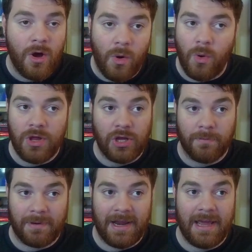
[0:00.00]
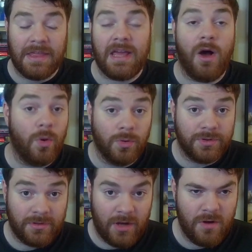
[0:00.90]
or you could play the
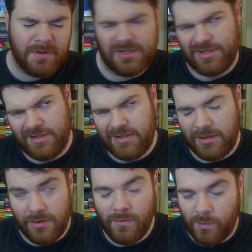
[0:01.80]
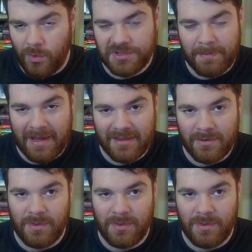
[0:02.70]
old Opus 2 Water Paladin,